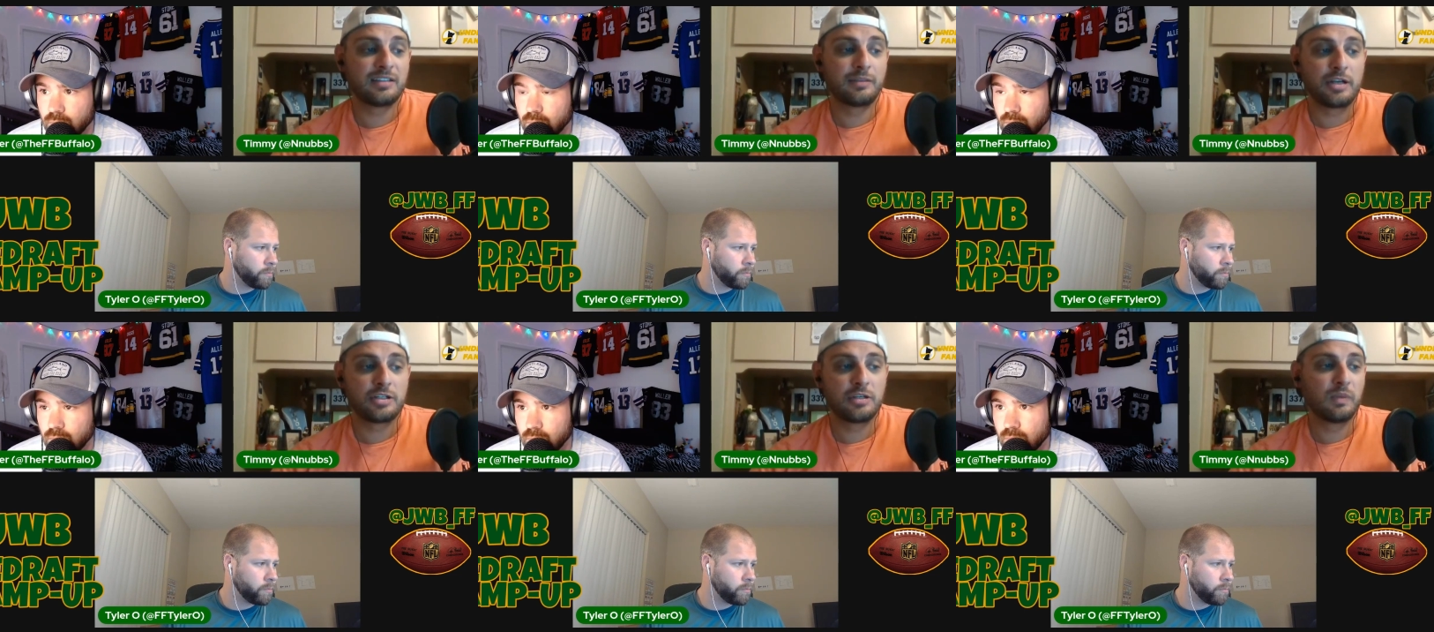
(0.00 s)

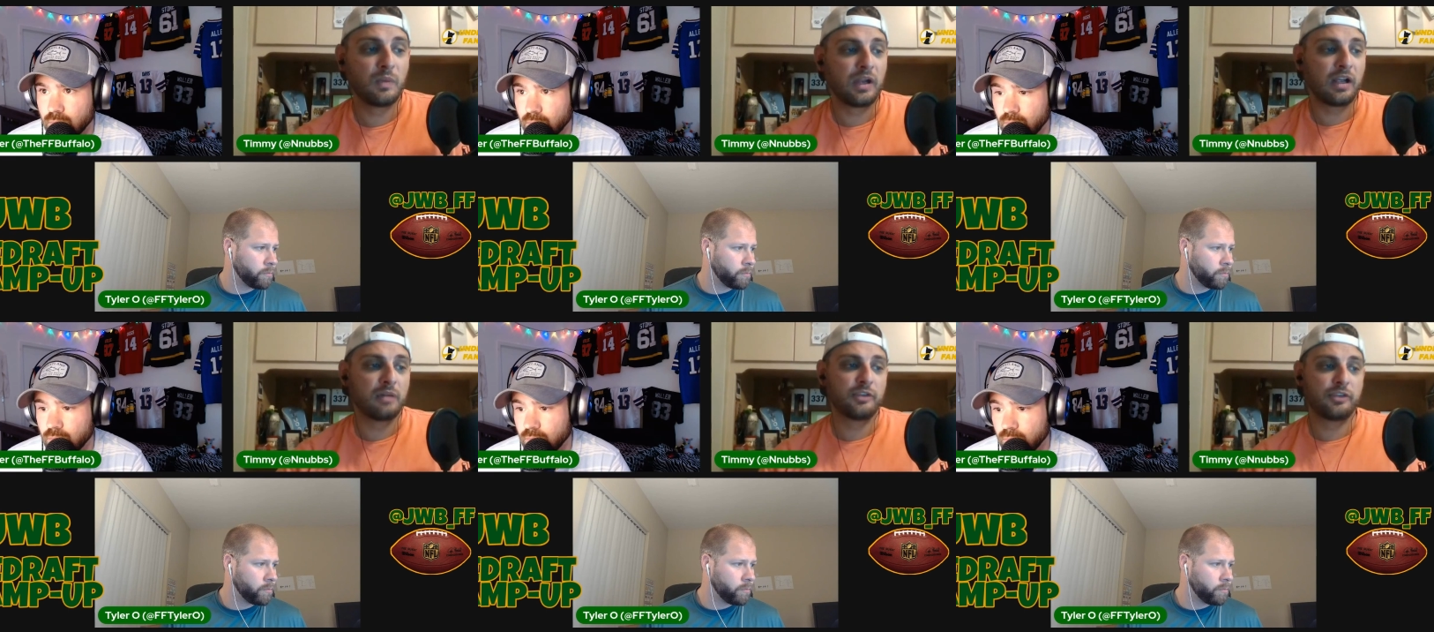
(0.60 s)
Speaker 1: especially when it
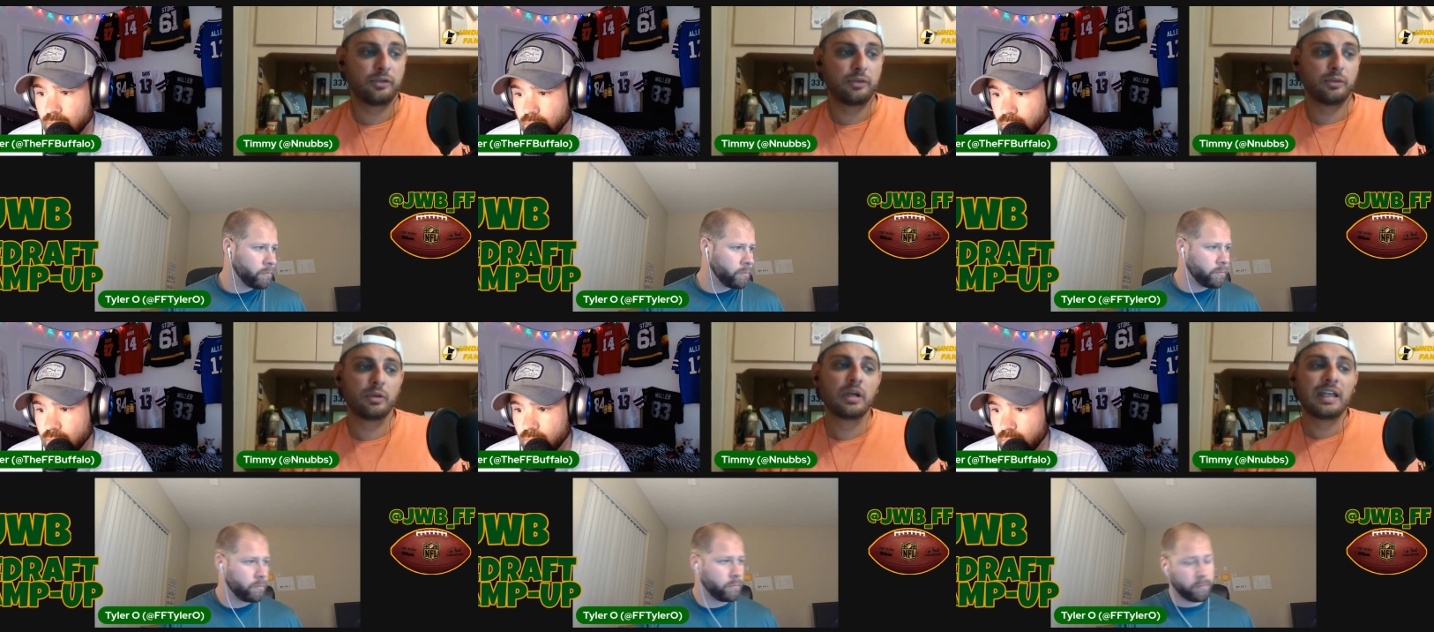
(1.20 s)
comes
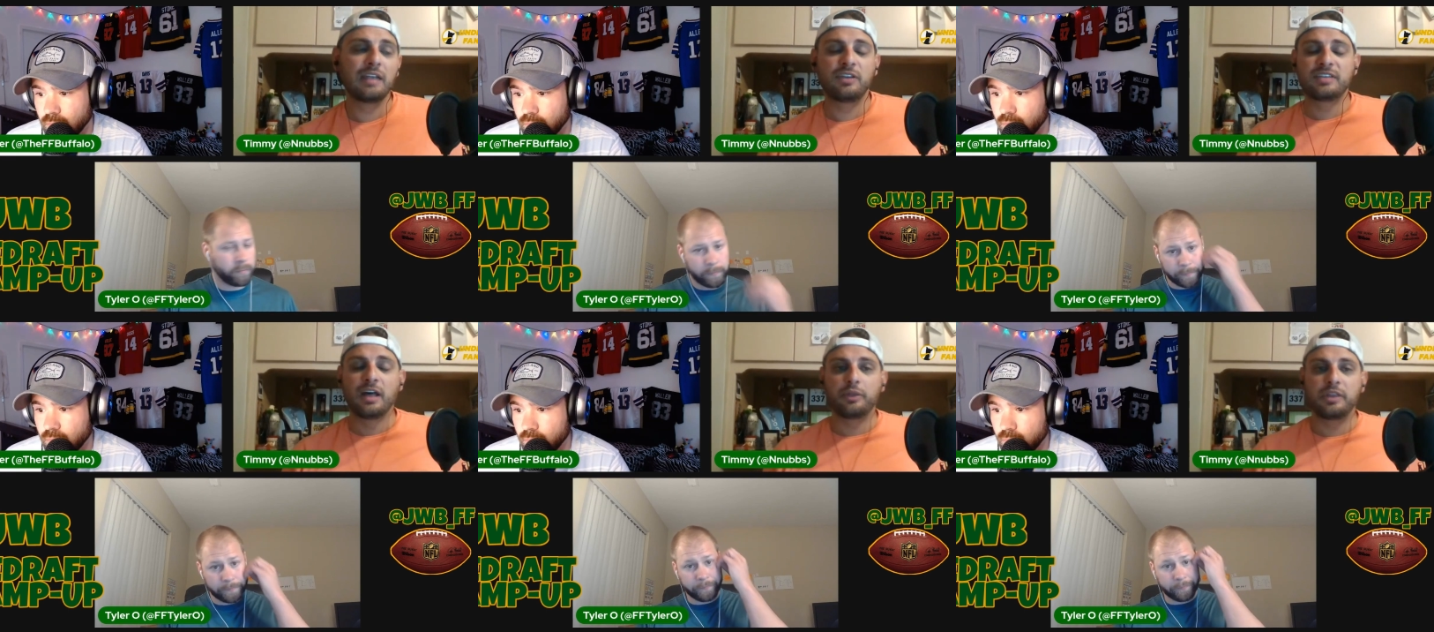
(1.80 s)
to if he's
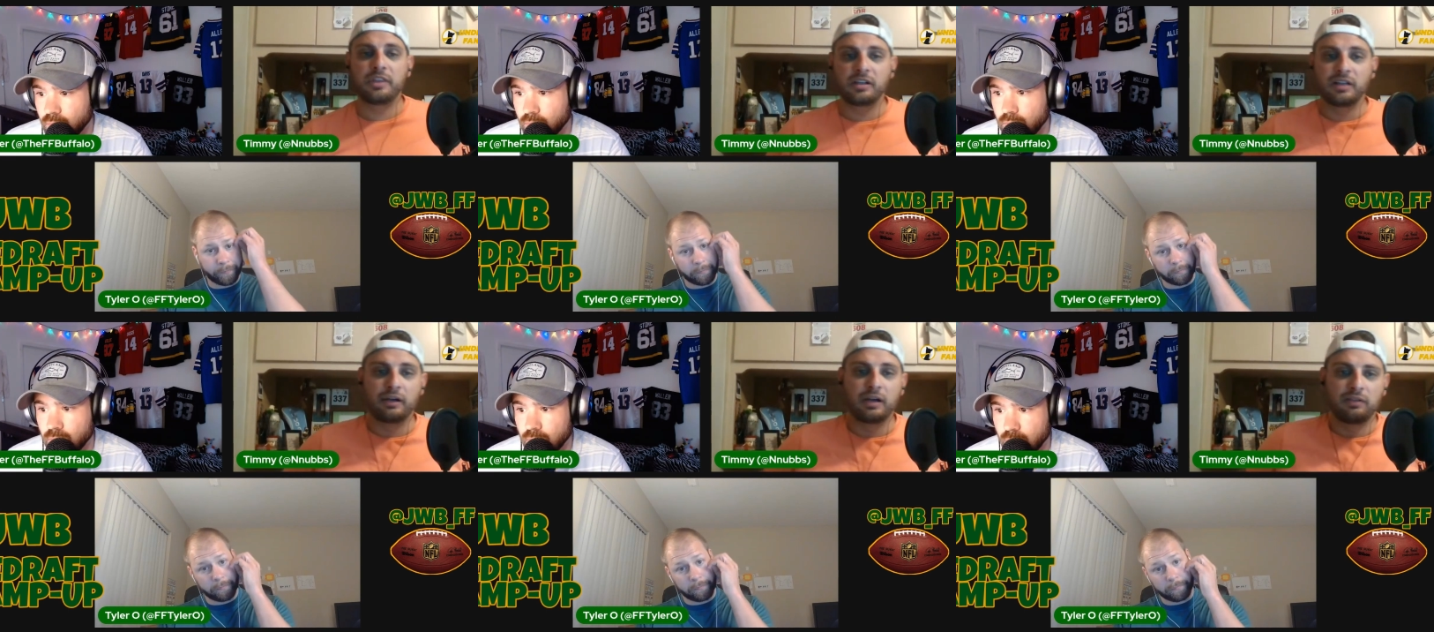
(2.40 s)
healthy, the
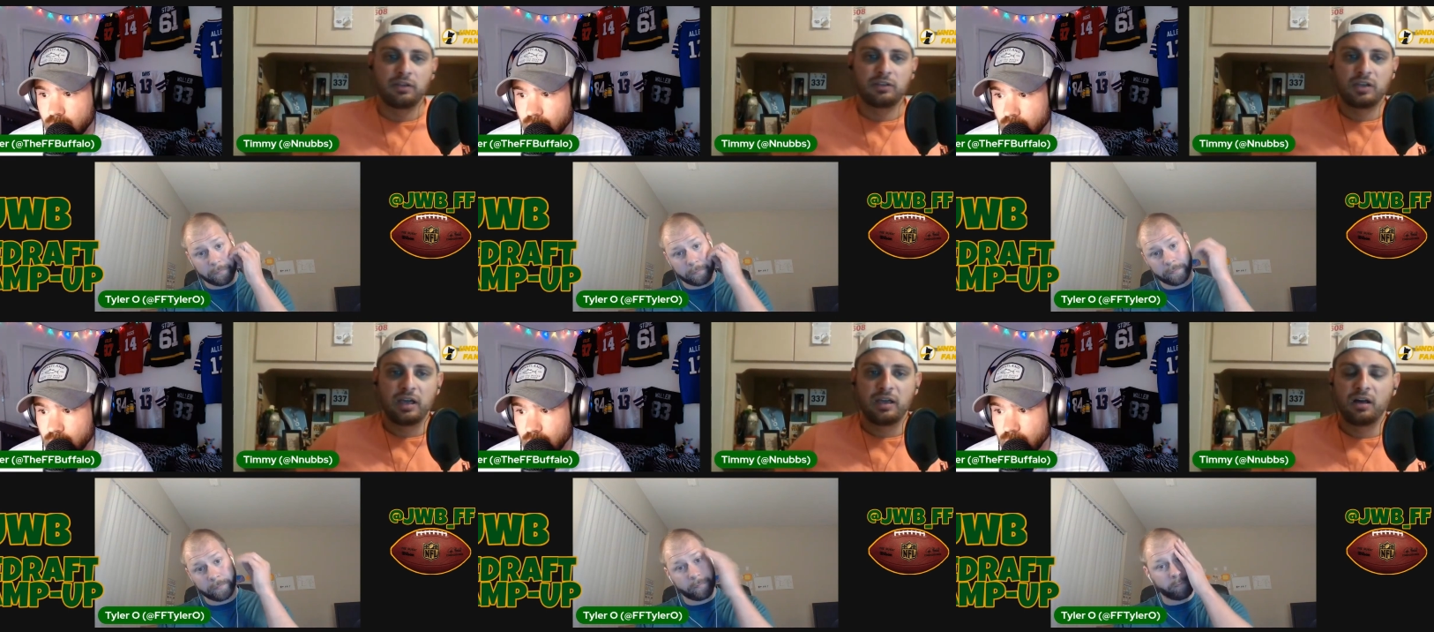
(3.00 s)
clarity of his
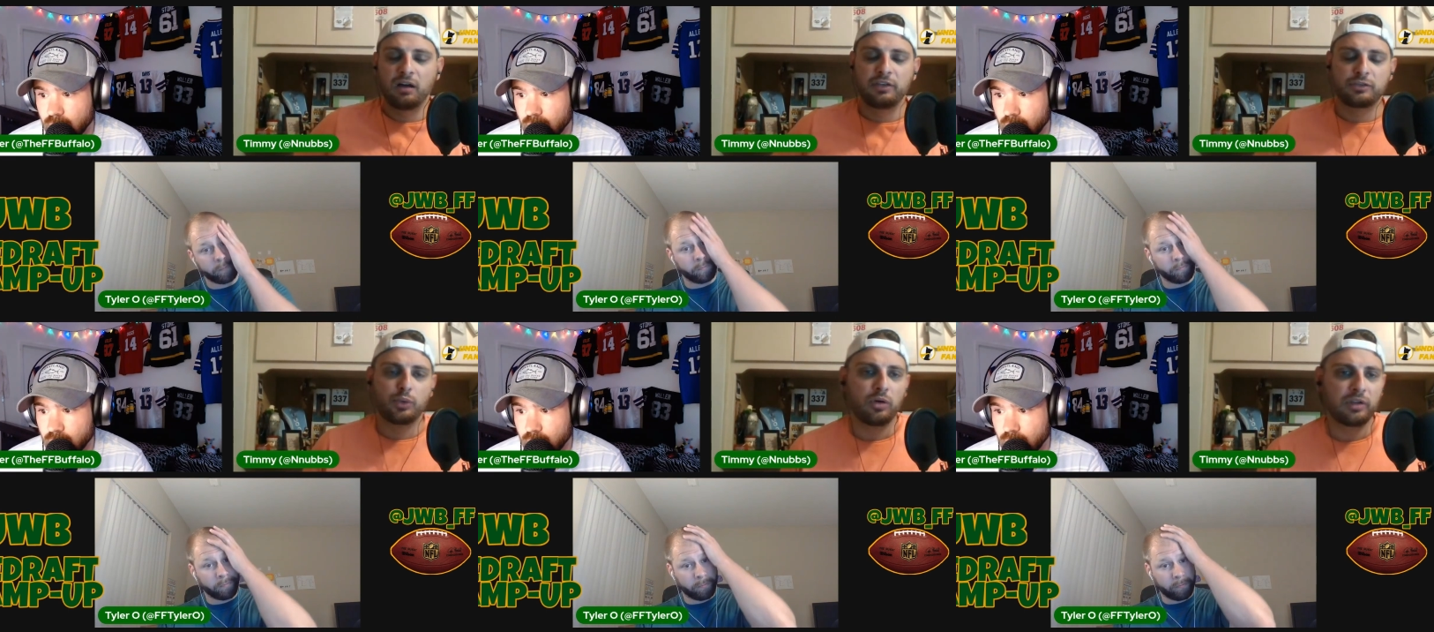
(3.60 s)
of his role and